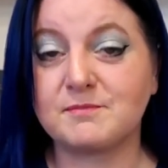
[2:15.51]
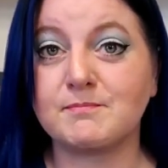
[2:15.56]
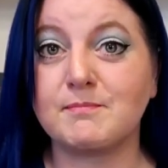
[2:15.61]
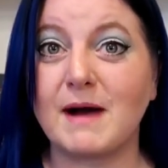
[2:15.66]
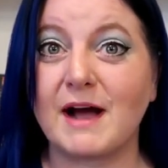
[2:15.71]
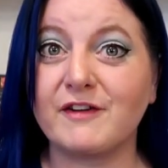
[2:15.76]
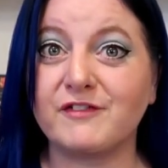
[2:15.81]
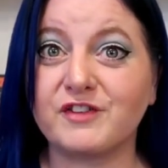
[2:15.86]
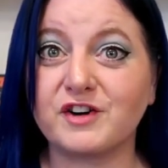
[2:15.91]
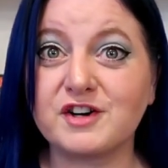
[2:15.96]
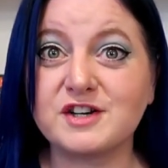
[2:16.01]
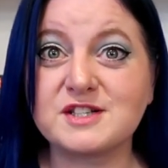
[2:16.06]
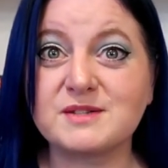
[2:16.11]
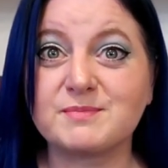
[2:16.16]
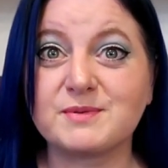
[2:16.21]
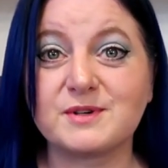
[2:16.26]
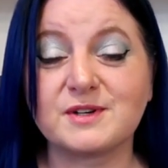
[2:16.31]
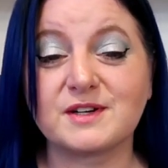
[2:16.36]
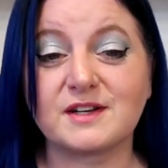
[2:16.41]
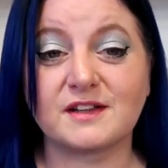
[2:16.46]
my
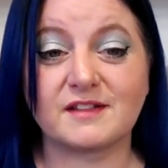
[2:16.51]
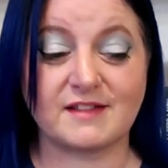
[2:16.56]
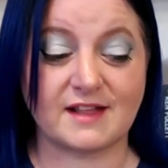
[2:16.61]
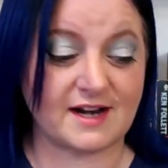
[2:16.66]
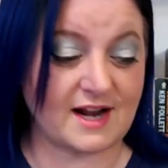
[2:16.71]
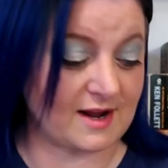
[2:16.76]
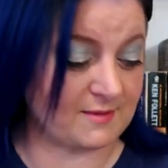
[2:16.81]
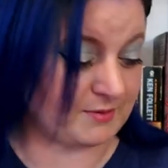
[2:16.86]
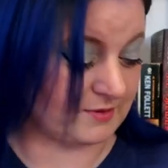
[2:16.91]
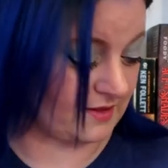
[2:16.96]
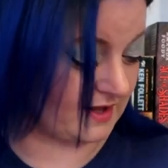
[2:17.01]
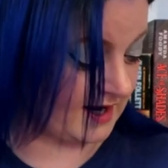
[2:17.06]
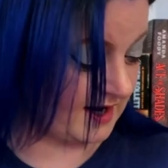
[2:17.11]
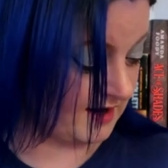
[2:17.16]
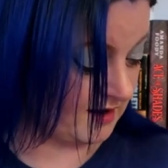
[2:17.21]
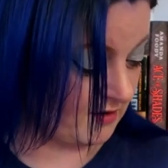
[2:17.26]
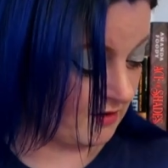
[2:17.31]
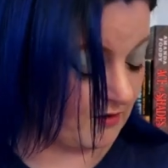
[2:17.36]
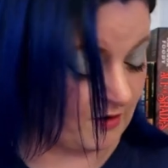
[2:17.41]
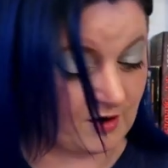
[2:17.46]
first book that I
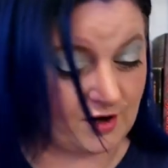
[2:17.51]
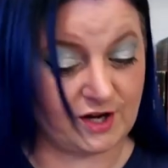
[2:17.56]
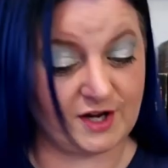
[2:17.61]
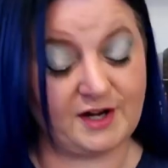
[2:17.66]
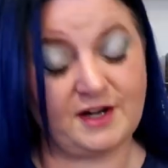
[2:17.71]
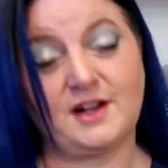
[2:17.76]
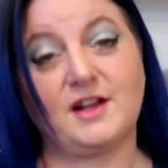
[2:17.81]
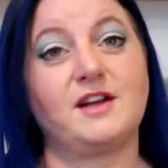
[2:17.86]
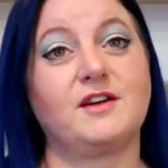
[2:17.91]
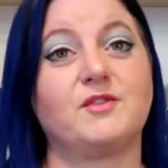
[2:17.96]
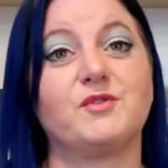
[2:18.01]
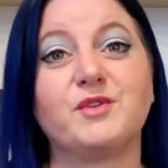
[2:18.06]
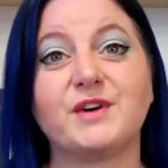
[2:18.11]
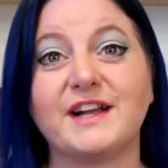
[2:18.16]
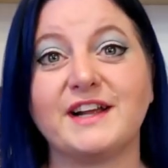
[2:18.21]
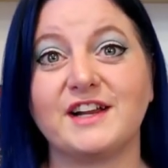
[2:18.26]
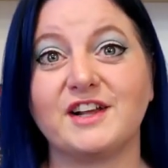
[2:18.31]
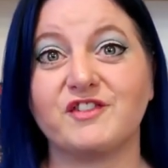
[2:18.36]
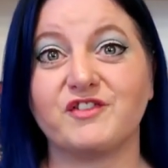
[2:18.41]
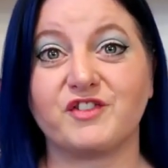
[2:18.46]
plan on
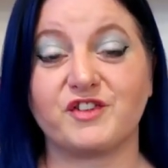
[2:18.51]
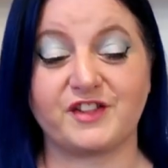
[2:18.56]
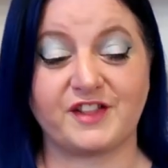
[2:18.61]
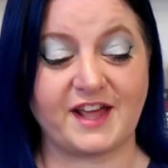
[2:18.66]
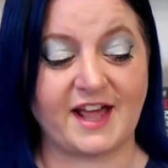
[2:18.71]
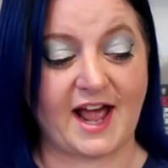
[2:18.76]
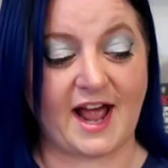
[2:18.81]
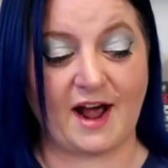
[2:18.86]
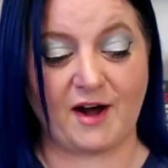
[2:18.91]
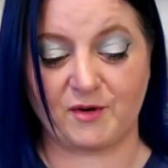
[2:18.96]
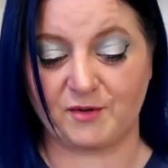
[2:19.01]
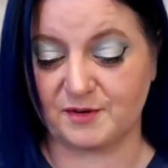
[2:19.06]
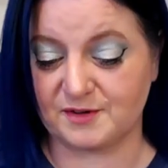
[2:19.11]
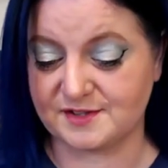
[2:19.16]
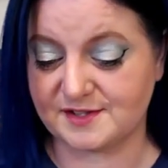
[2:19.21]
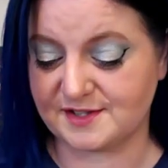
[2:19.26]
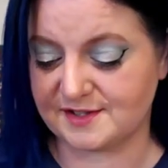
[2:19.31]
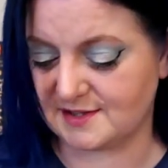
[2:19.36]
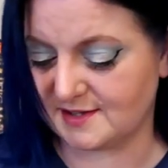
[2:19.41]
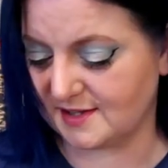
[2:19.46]
reading for the
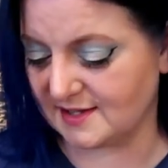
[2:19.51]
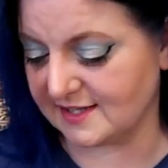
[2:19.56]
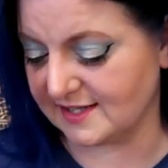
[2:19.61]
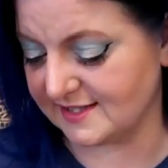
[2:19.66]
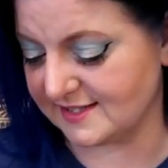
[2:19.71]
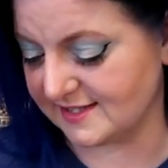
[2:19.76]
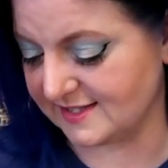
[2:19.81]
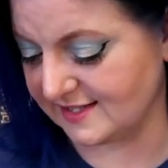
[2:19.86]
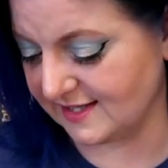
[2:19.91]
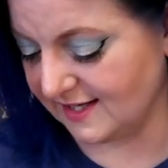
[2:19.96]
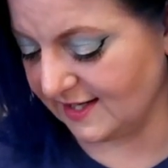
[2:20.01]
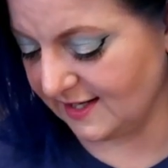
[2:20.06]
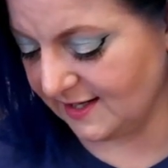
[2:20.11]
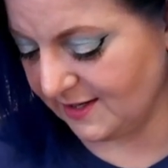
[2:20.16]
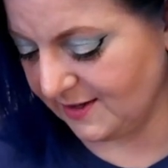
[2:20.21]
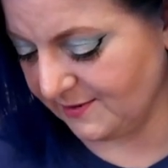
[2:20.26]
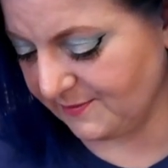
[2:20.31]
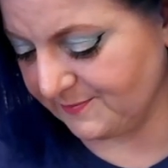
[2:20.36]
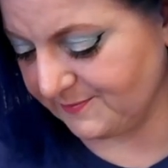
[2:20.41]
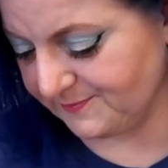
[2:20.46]
owls, let's see.